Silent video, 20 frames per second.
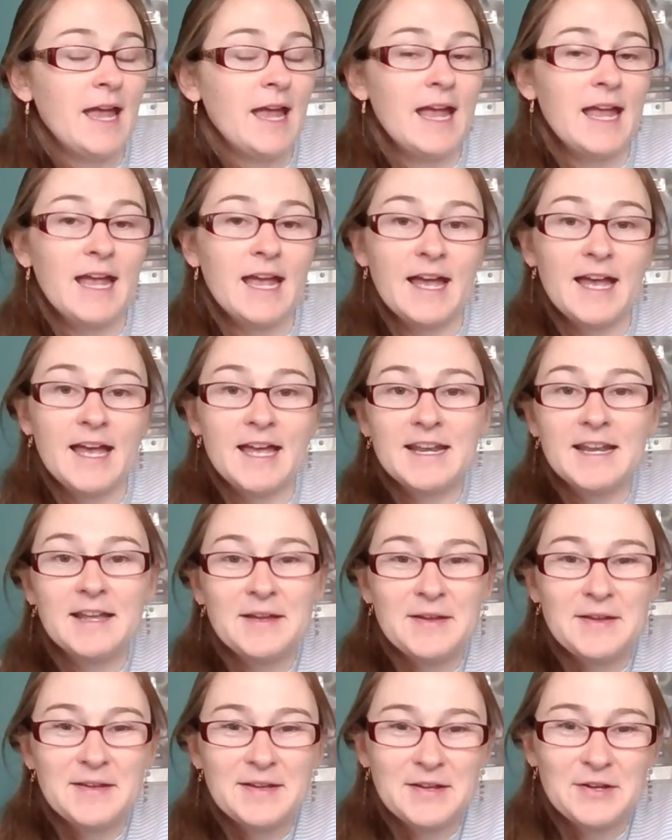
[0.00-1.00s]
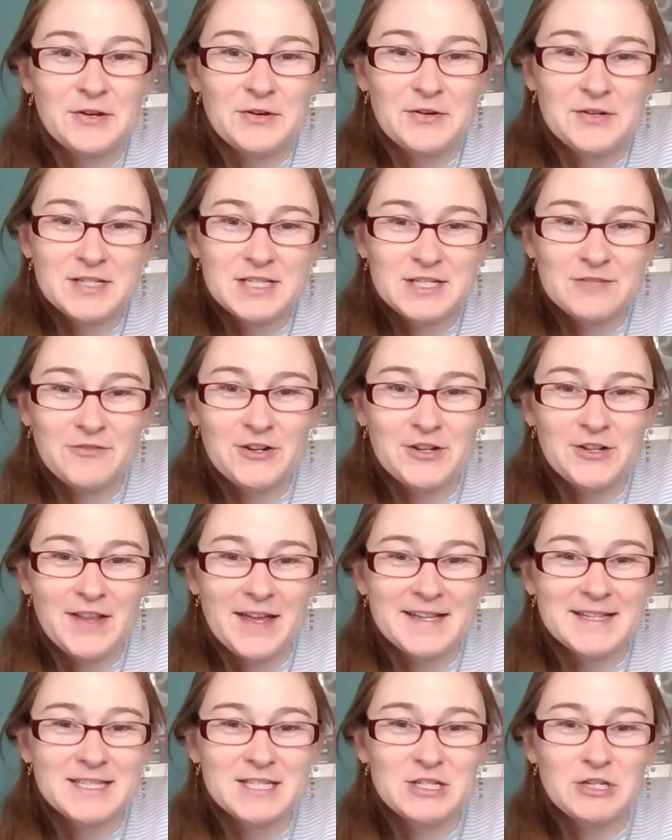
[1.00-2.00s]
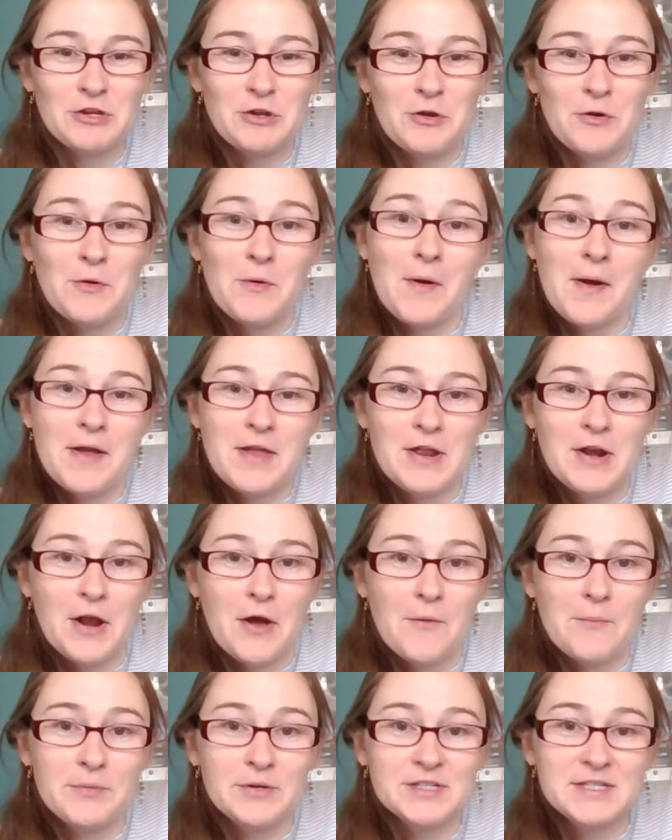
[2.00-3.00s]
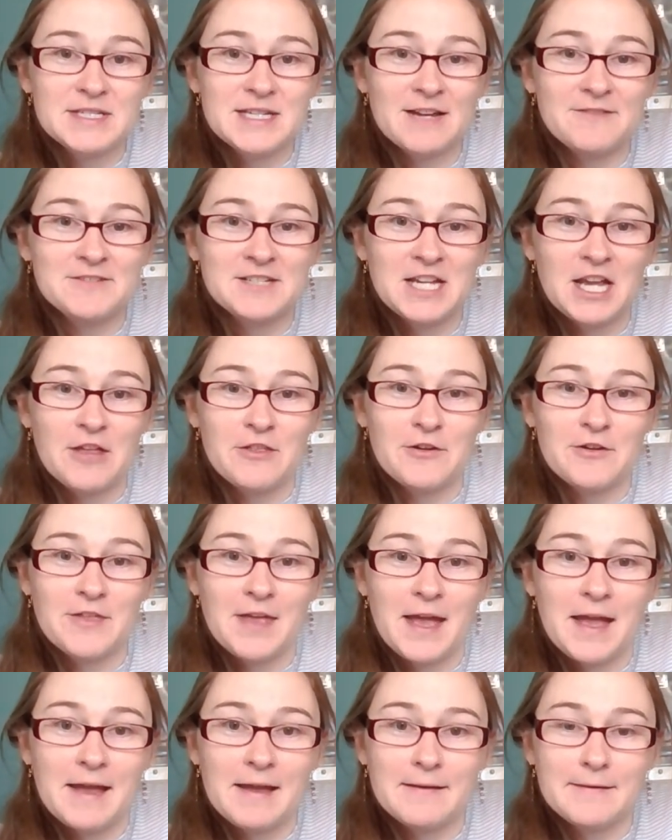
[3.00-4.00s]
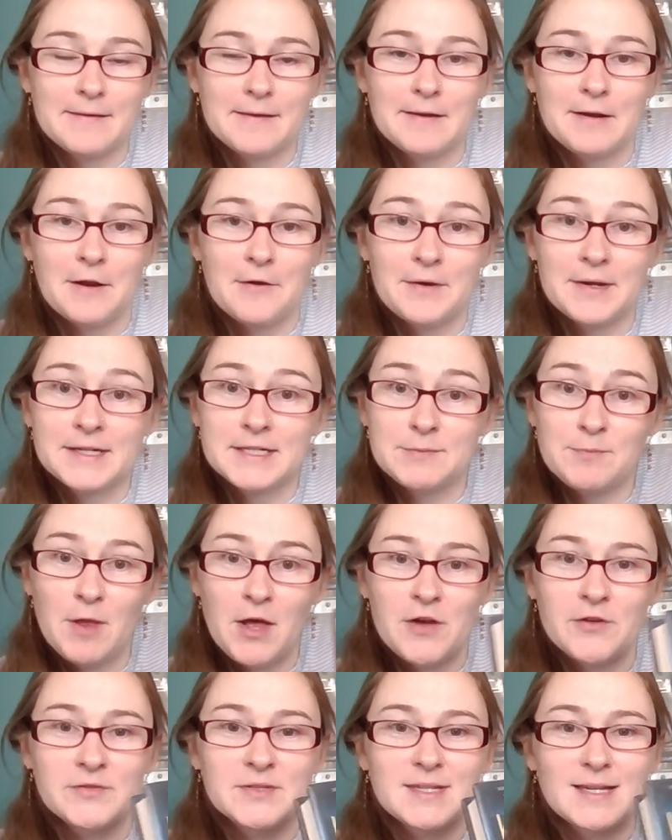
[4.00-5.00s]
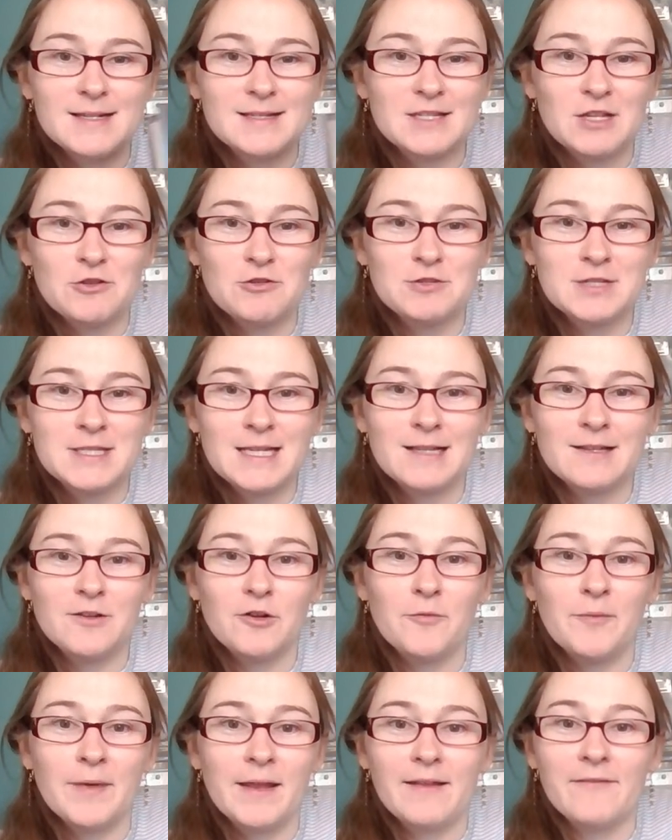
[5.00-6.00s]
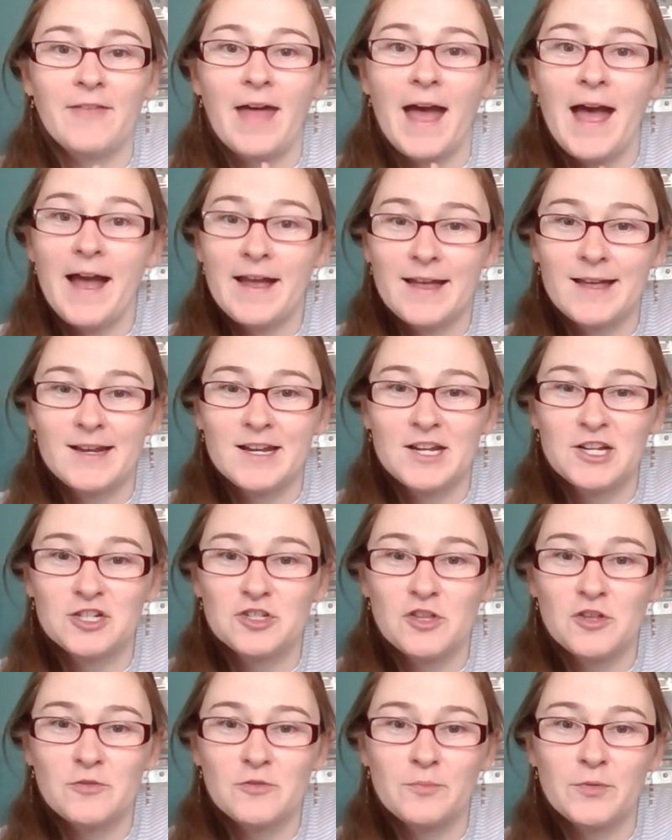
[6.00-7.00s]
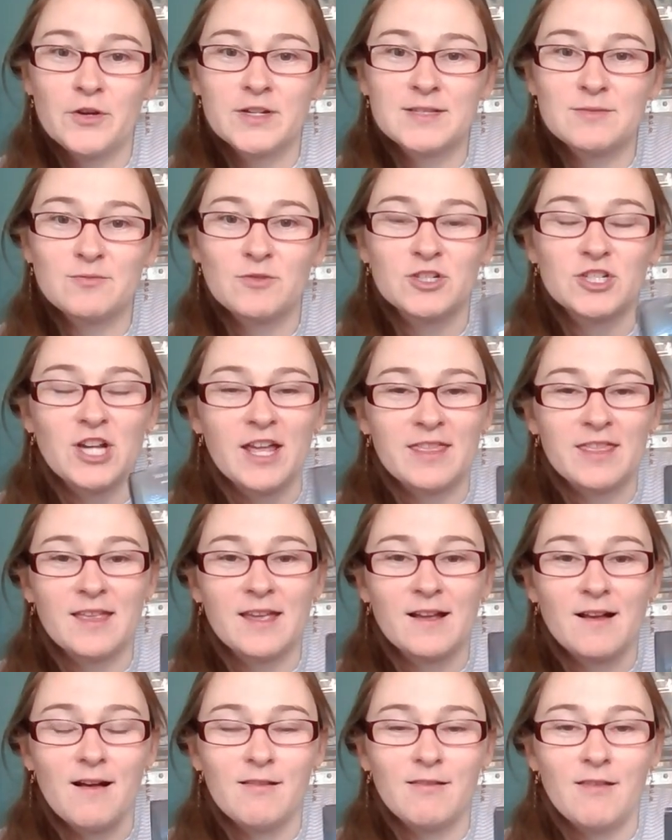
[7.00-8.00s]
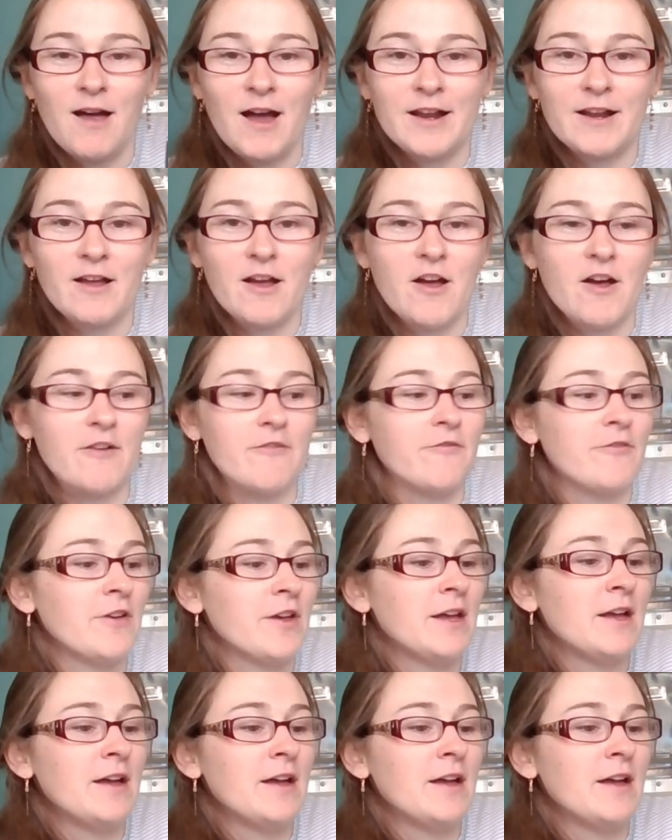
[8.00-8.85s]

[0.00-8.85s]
And Christopher likes to, put stuff together that, explodes. And so you see a little bit of that in each of the books, which I think a lot of